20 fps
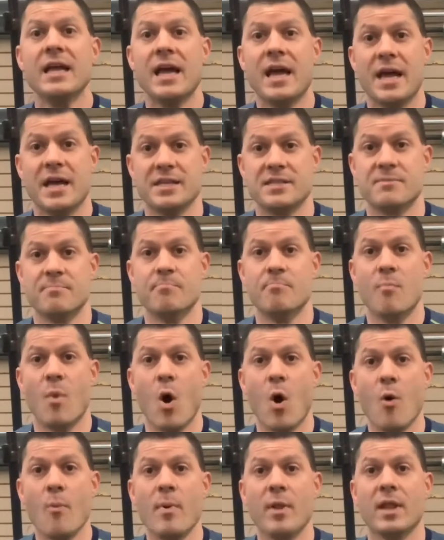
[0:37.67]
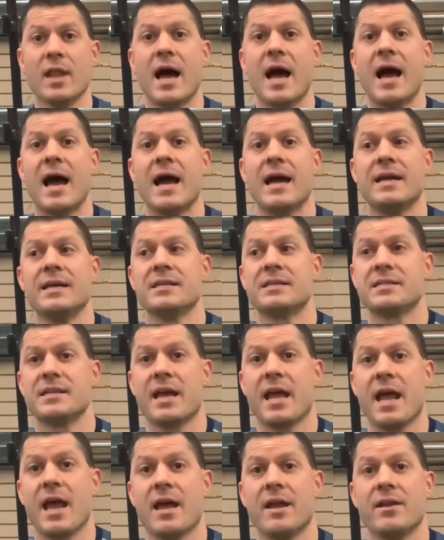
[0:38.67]
is mobilize
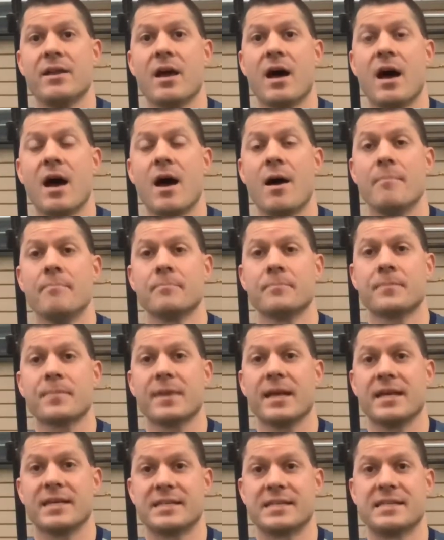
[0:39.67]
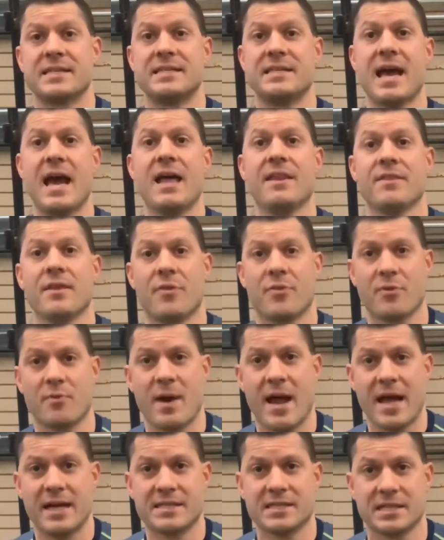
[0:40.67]
and extend the
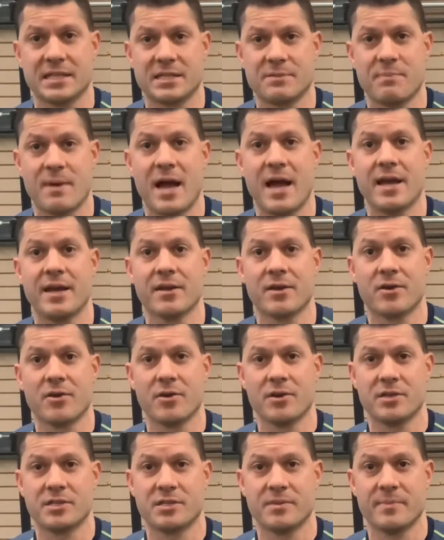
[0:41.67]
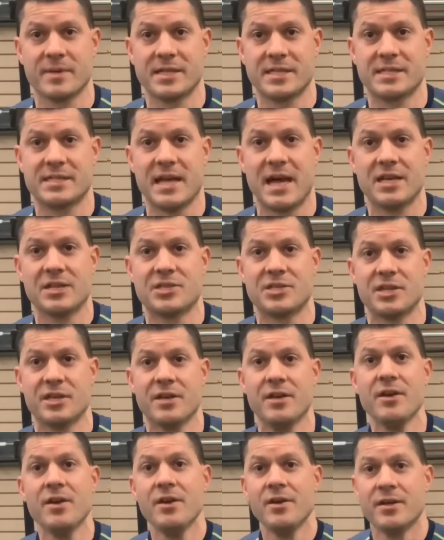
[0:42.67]
thoracic spine, encourage some
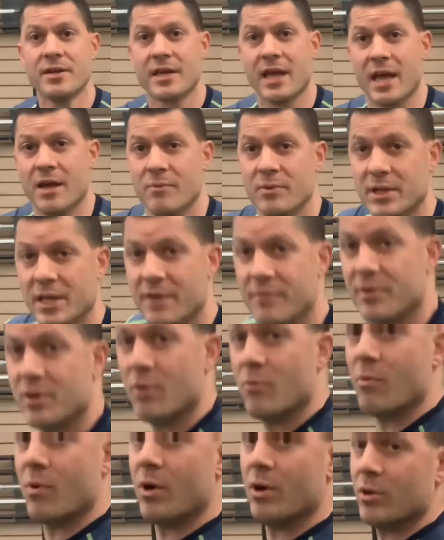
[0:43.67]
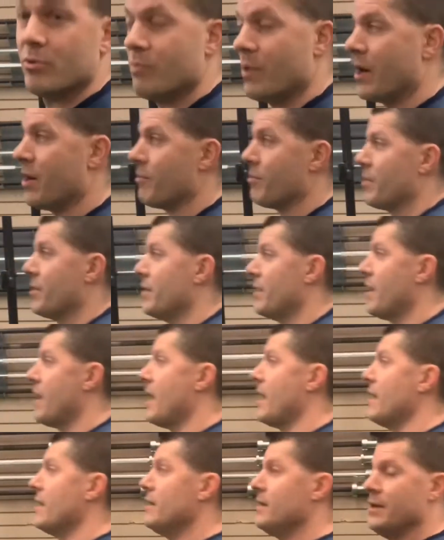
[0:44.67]
extension. Okay, we live in a world where we're
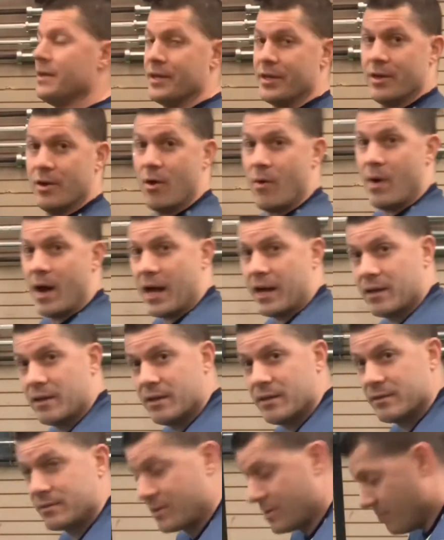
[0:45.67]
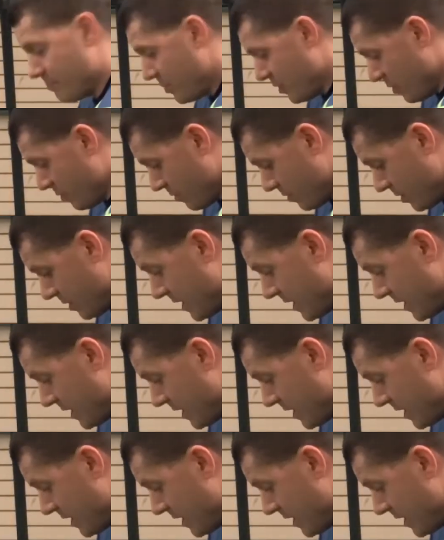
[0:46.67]
on a computer a